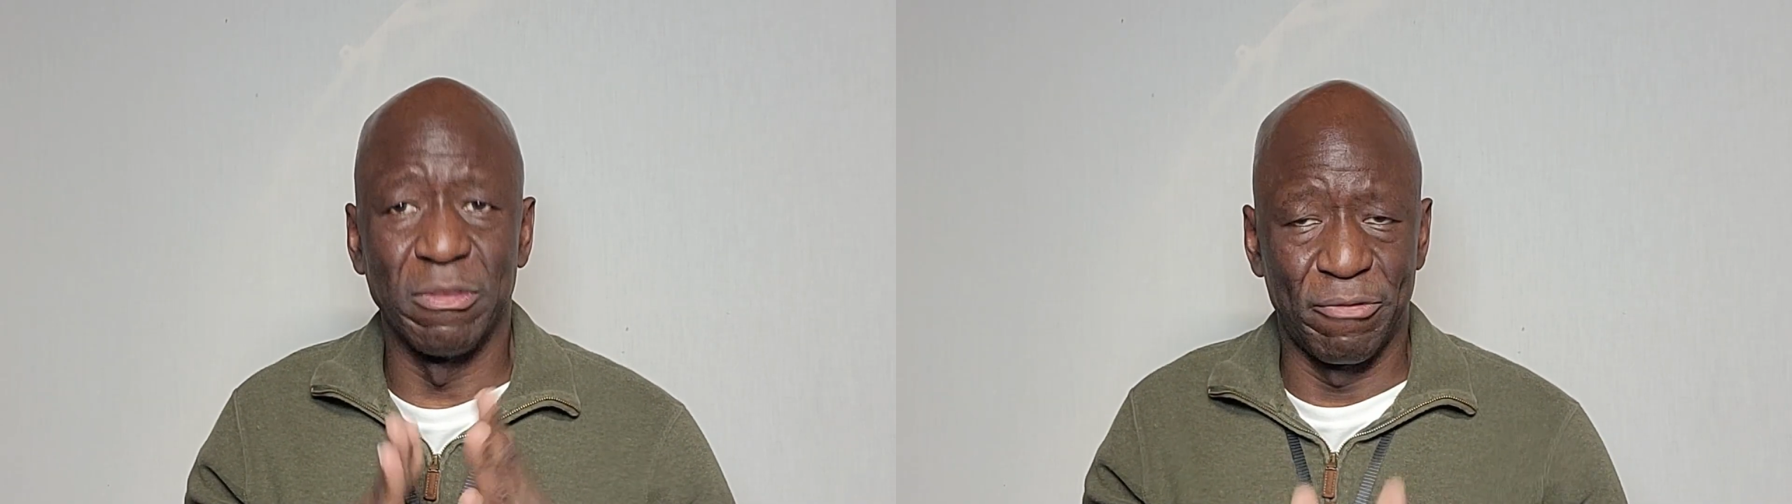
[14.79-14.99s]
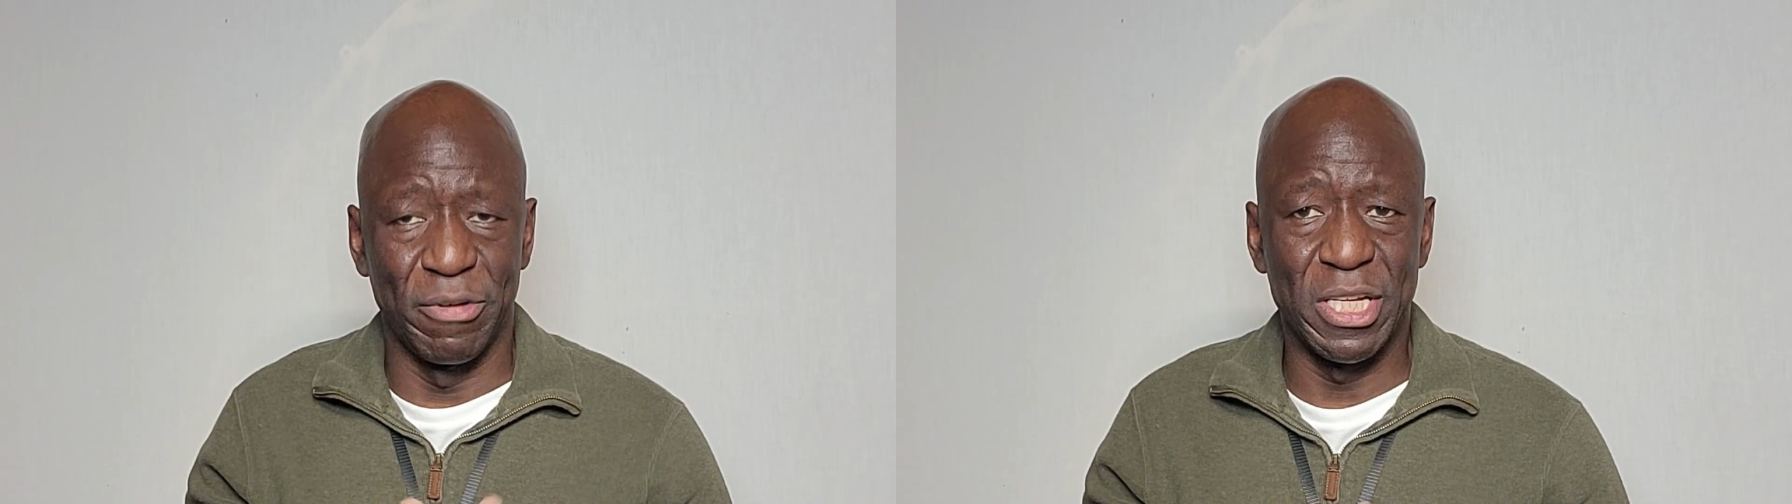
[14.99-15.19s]

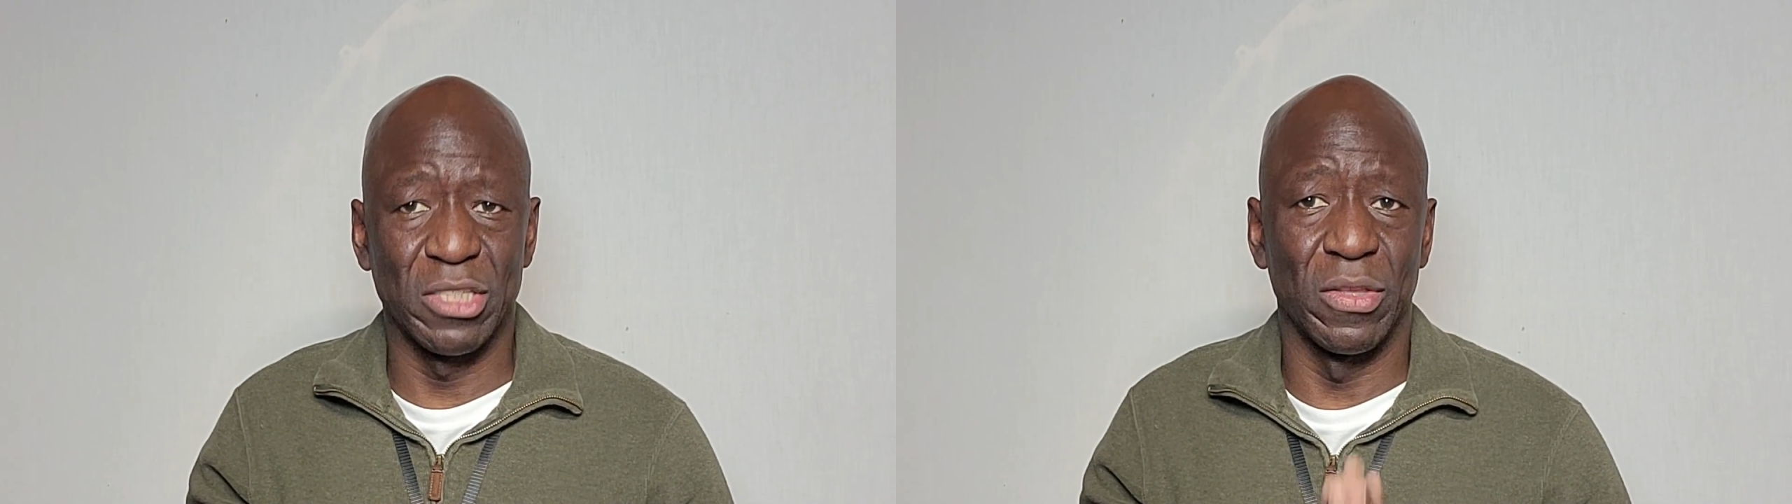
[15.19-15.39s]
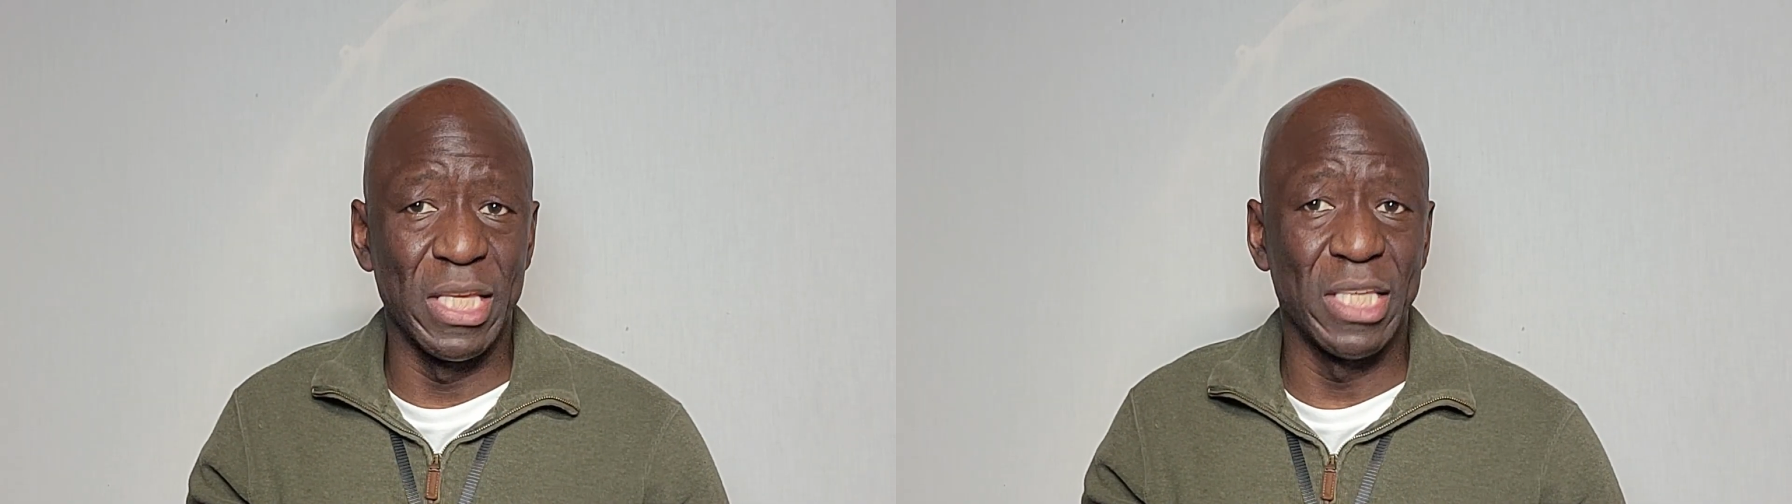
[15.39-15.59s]
of the
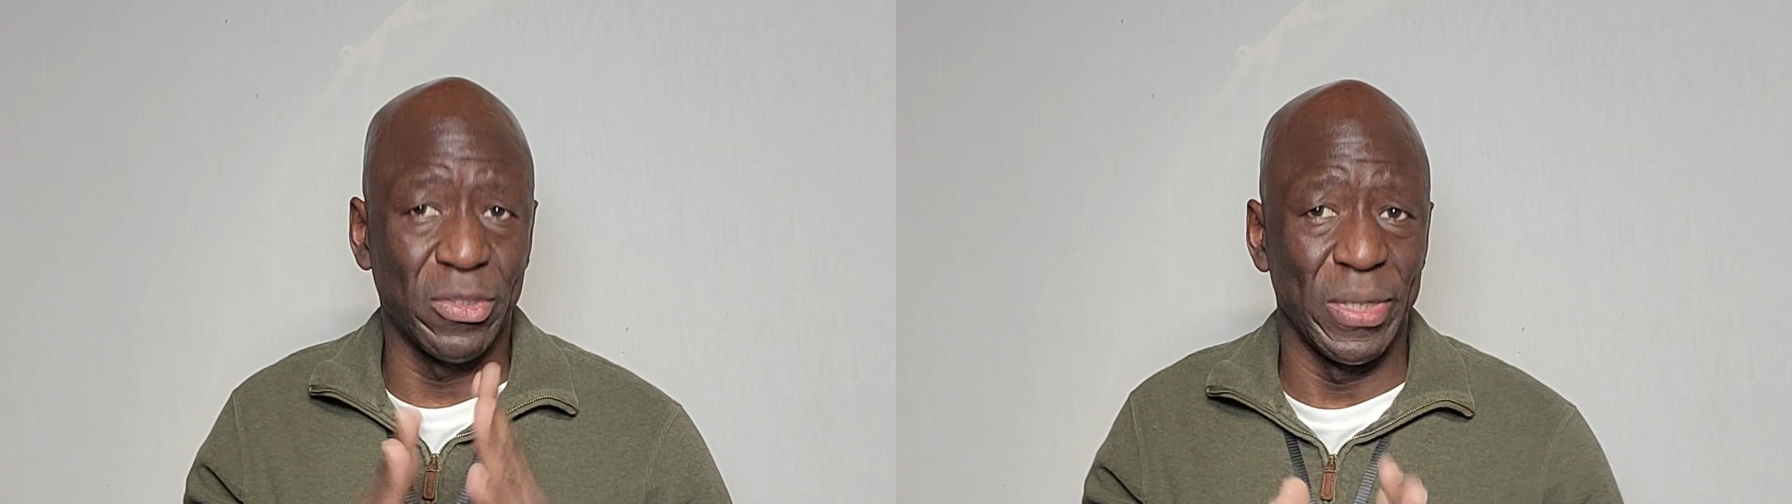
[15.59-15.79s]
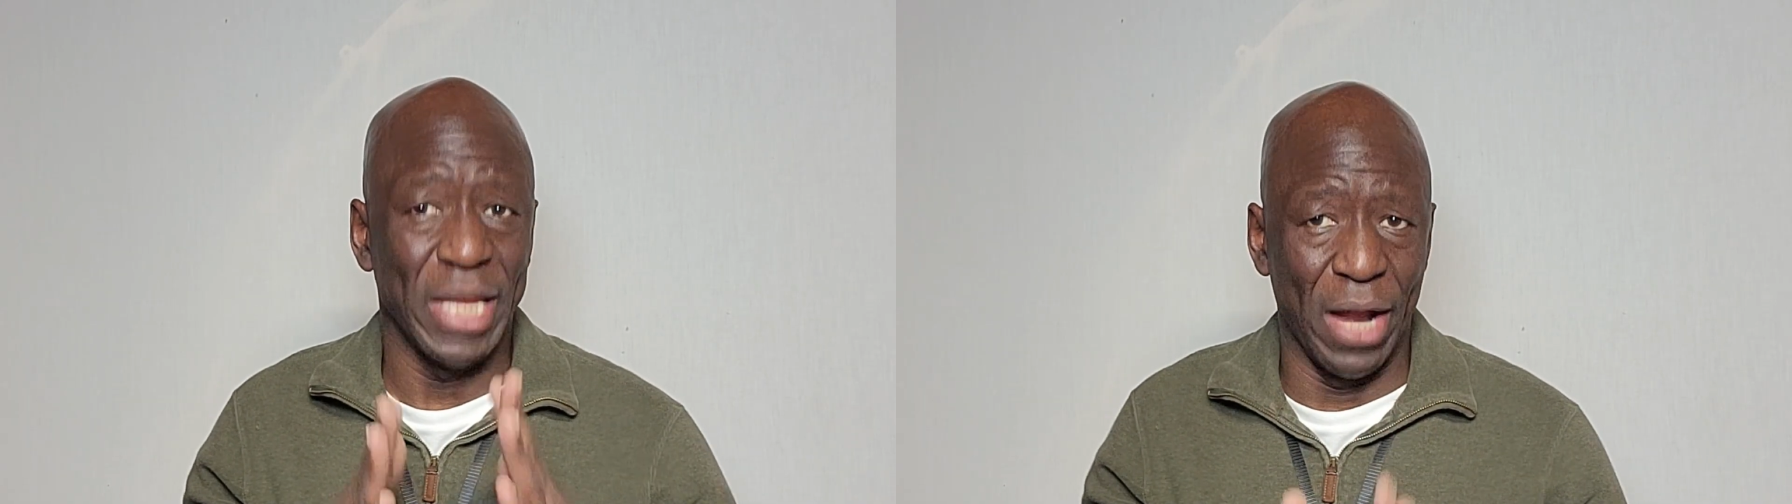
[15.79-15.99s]
features on these
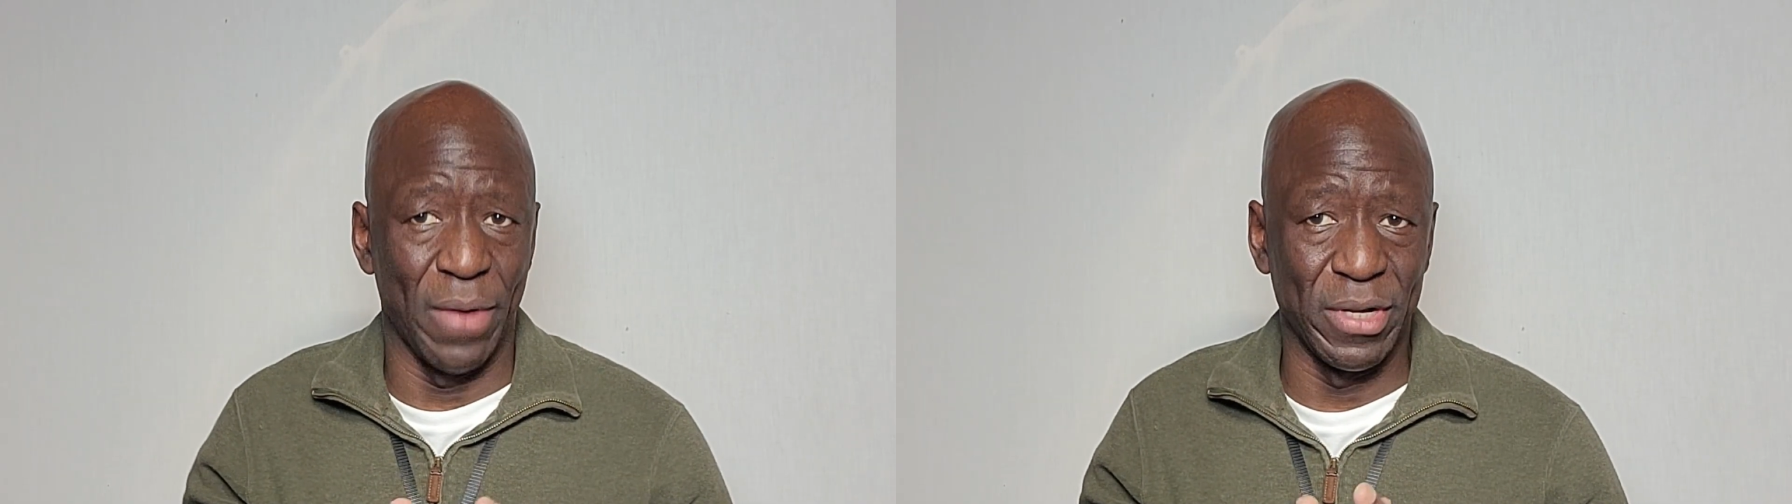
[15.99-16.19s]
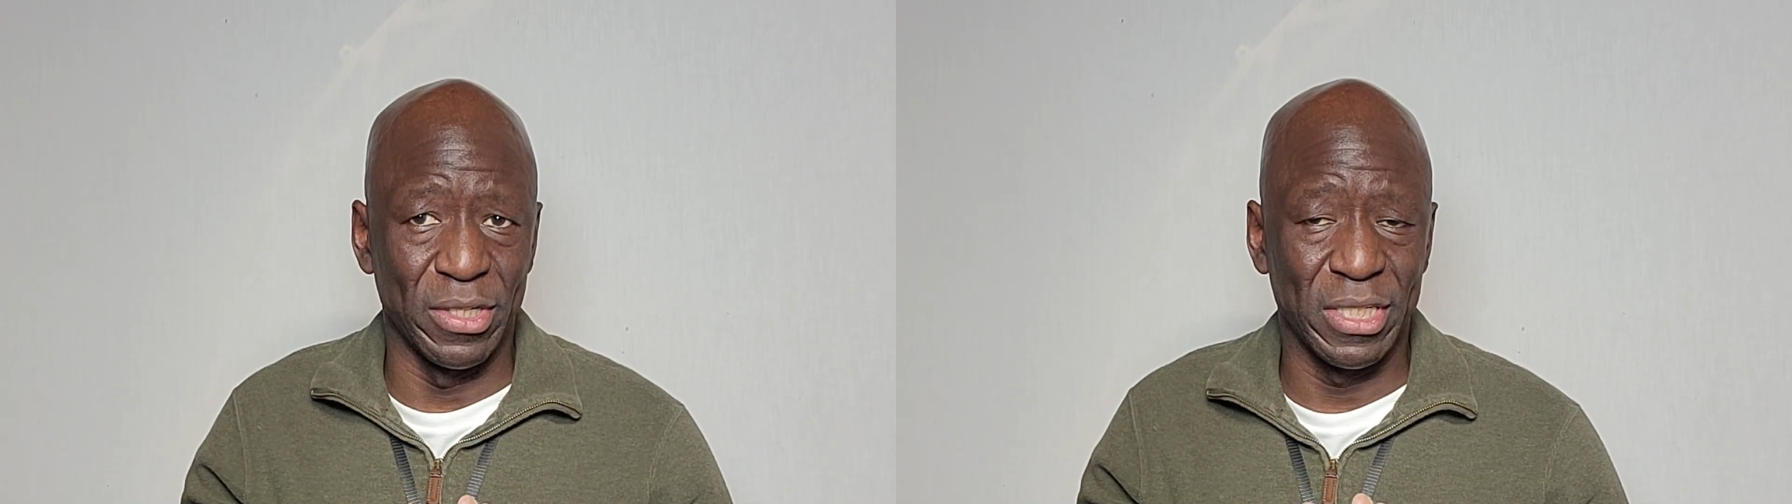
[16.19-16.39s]
3
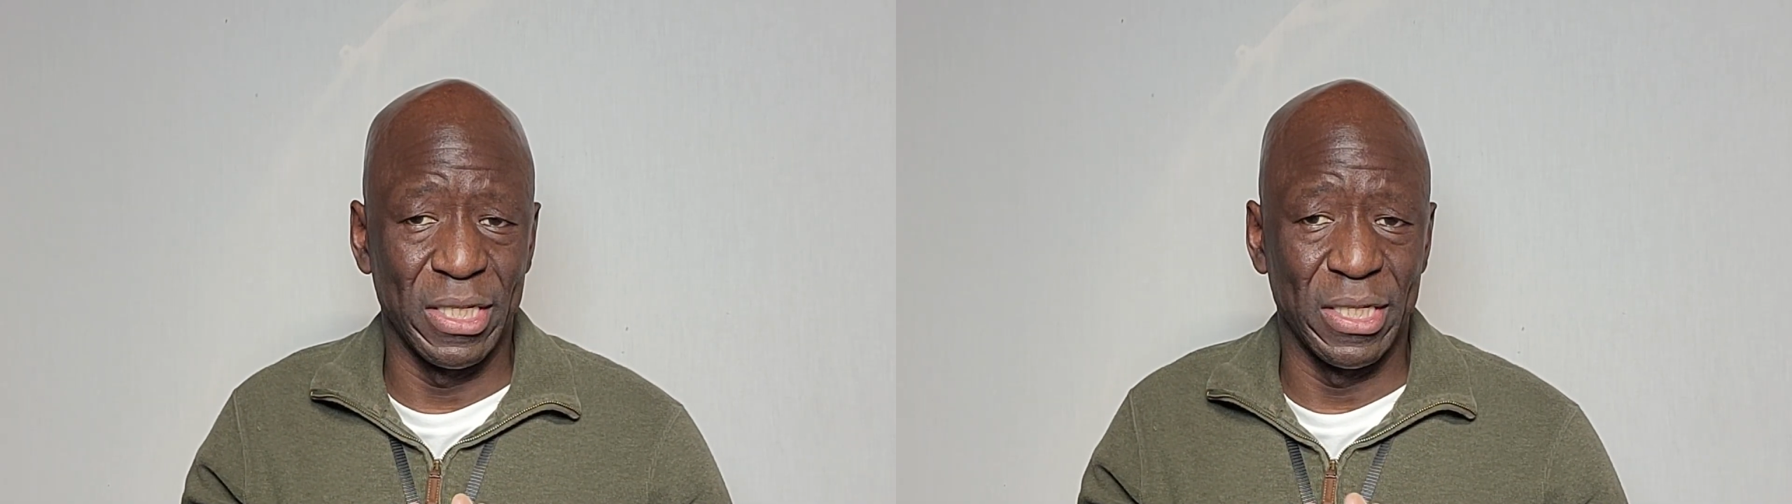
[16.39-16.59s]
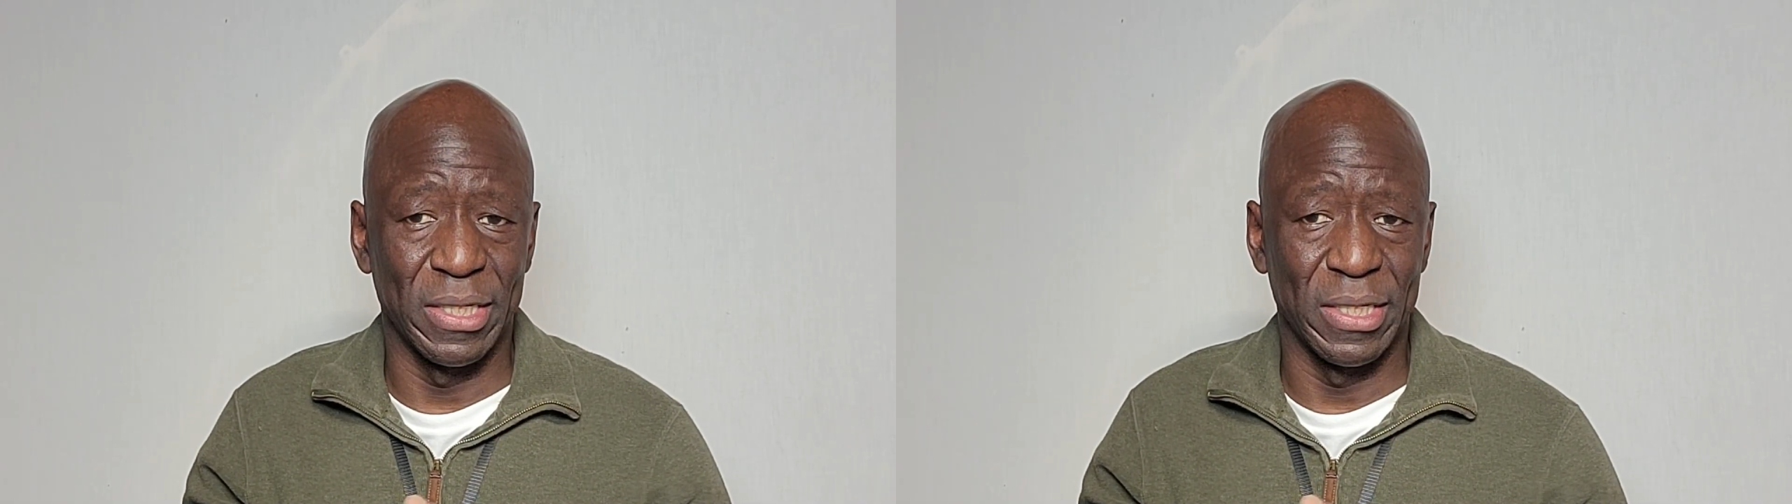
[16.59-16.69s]
areas